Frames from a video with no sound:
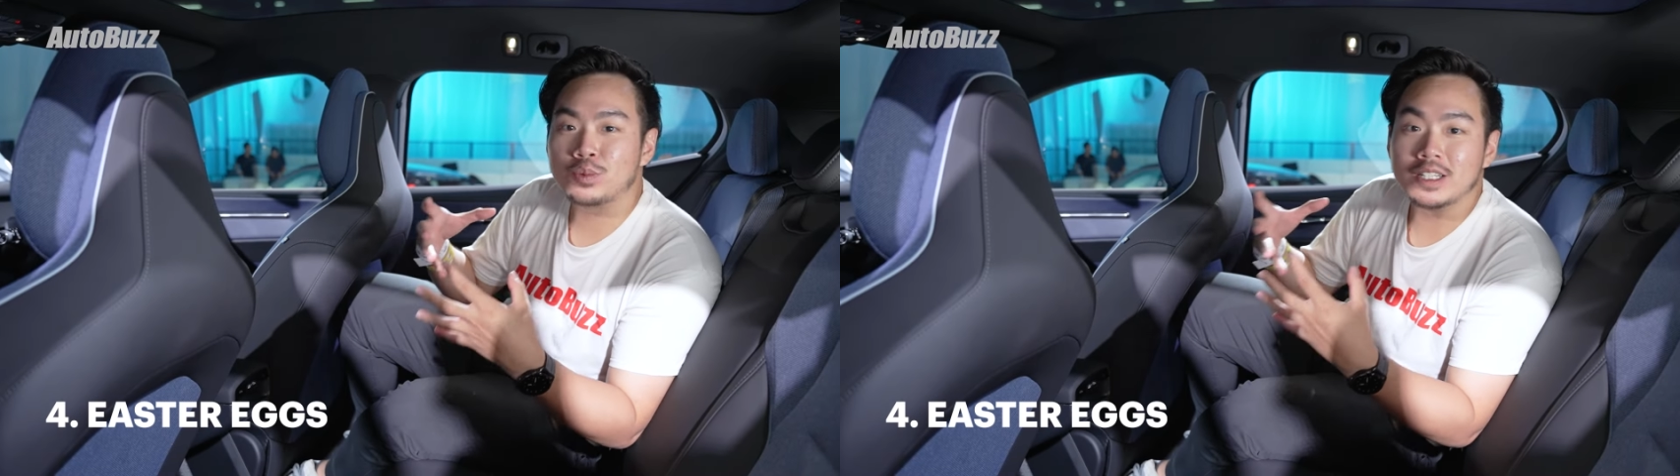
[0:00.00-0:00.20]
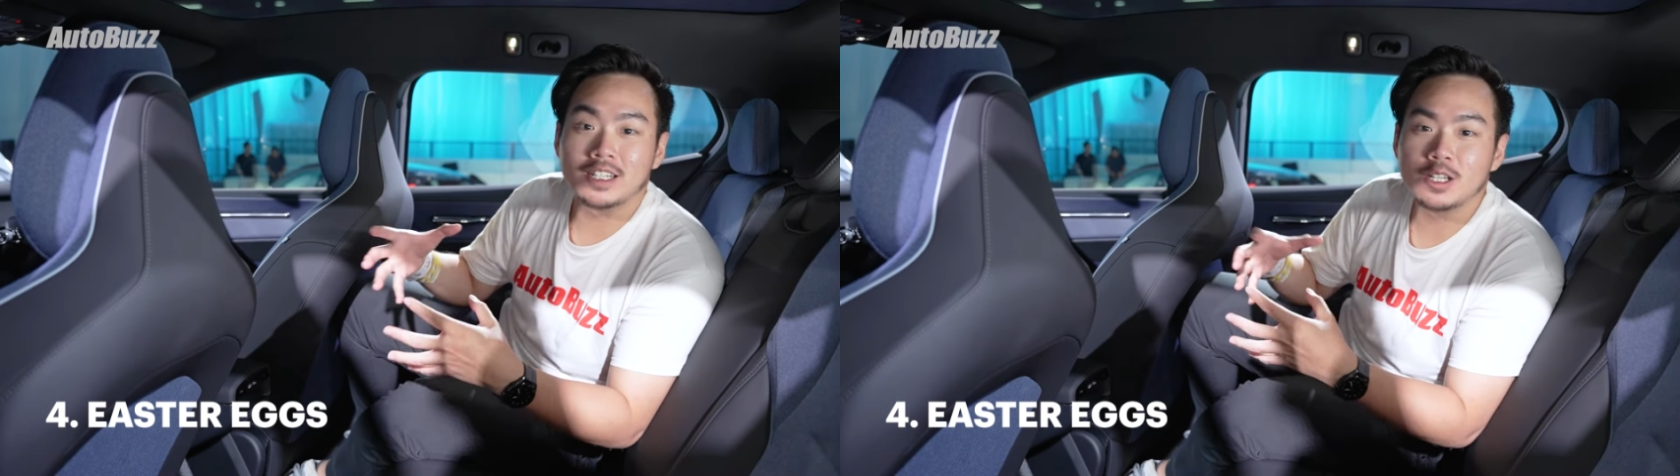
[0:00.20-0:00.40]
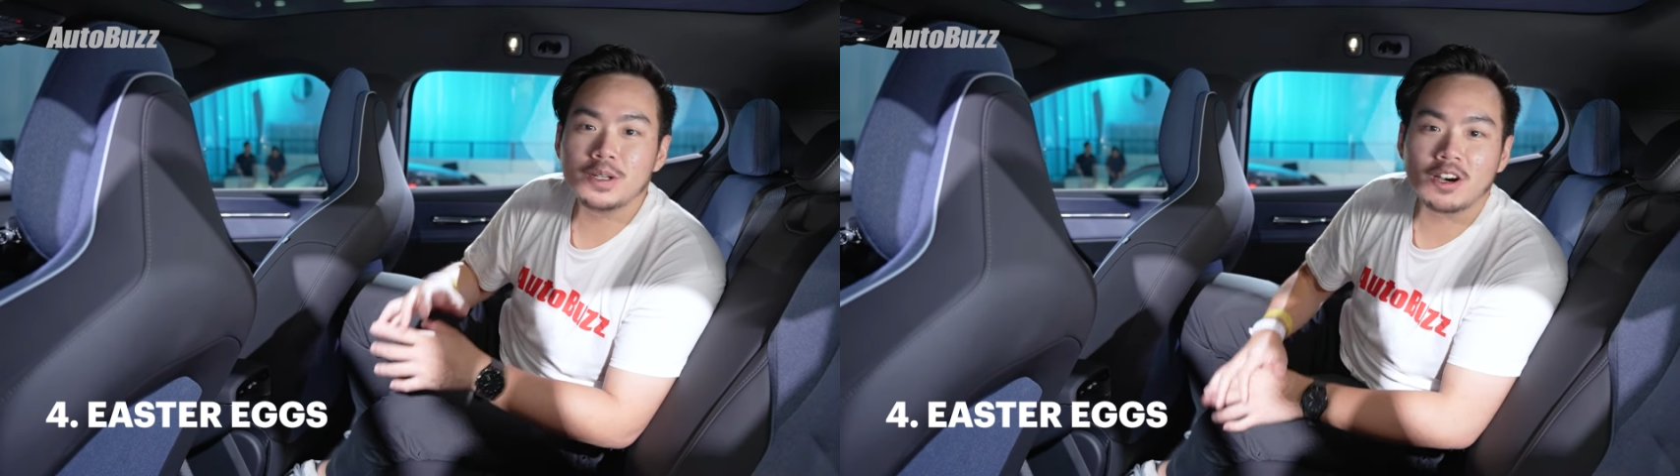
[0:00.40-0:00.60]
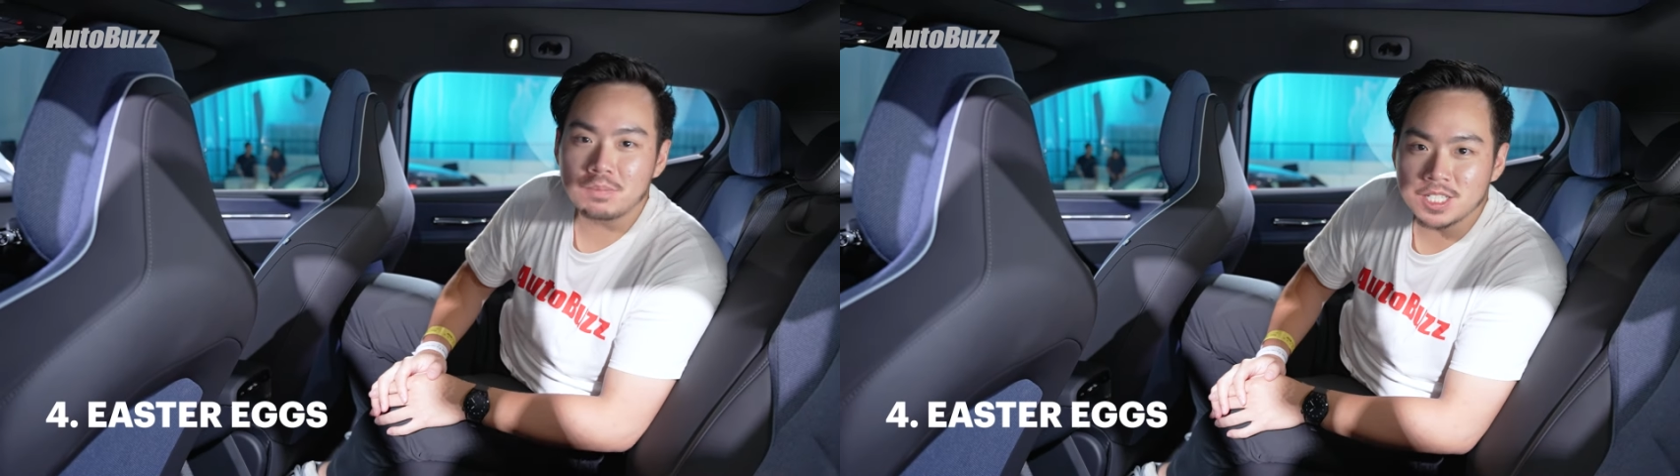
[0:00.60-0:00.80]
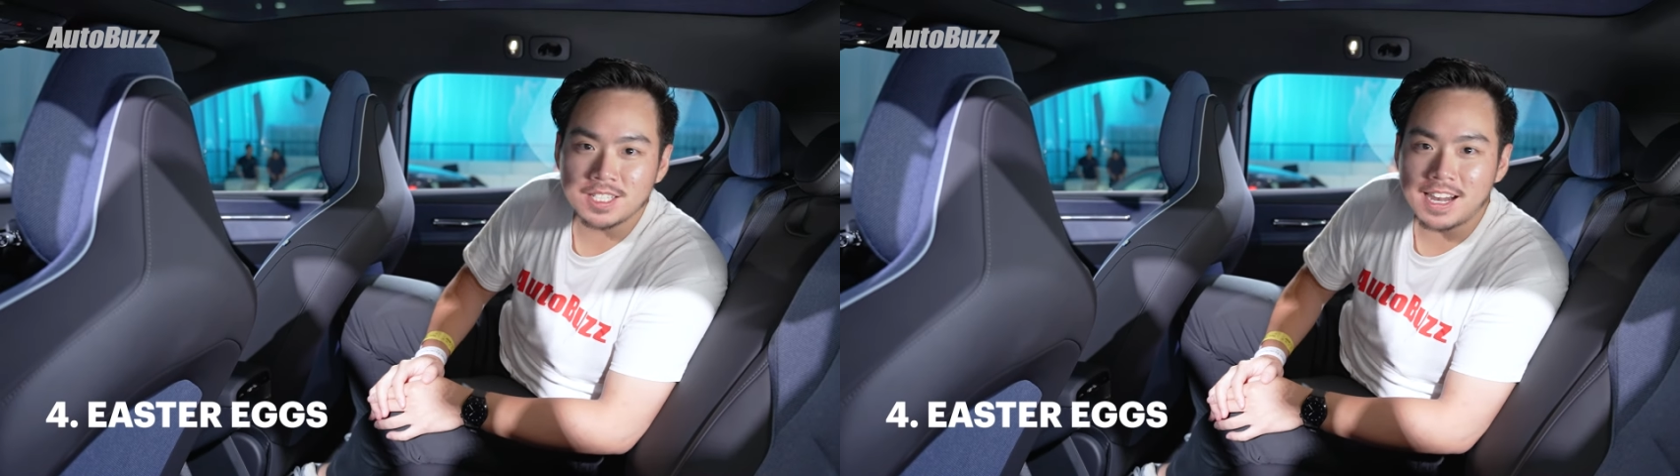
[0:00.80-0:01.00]
with a little bit of
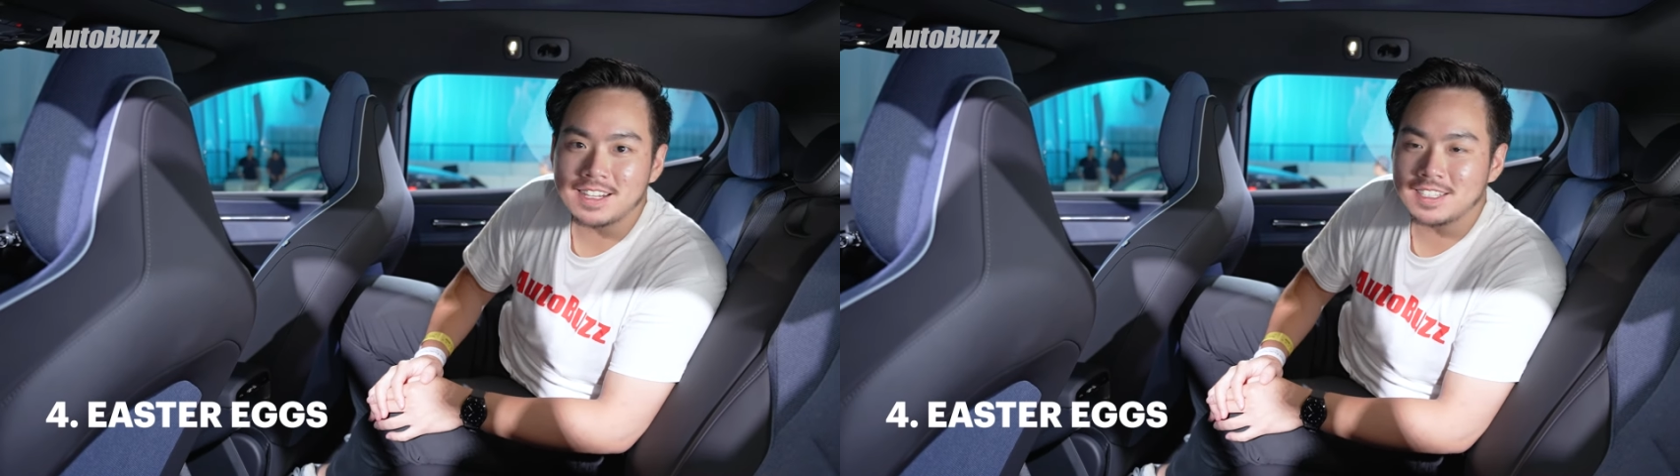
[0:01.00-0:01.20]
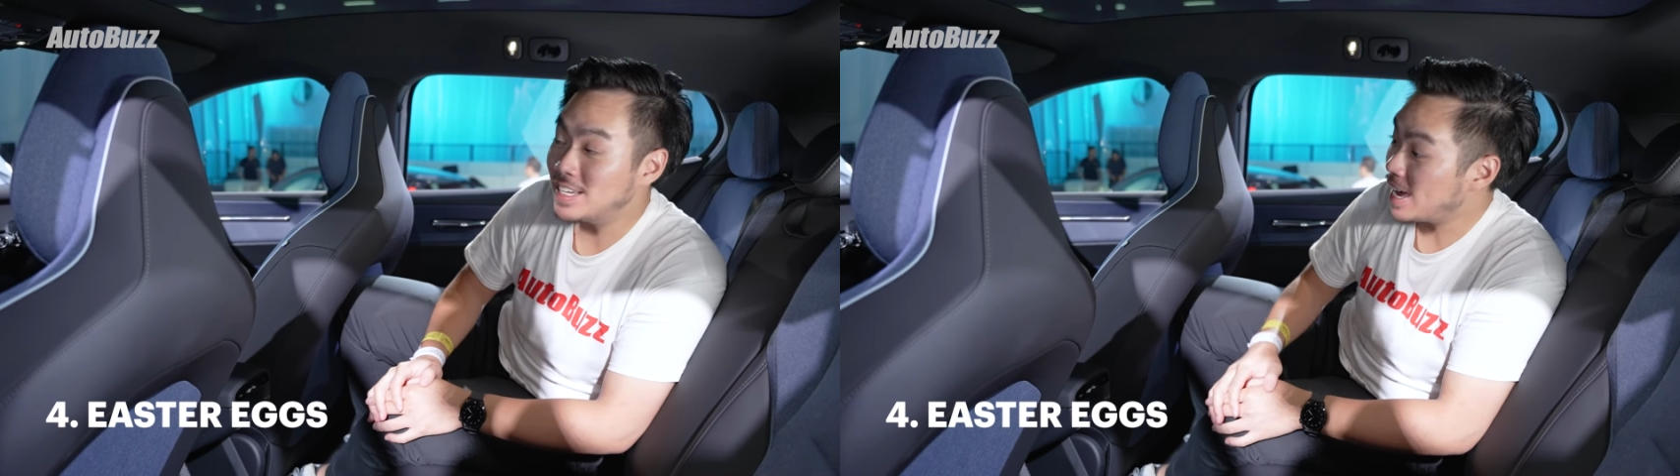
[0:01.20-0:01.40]
personality,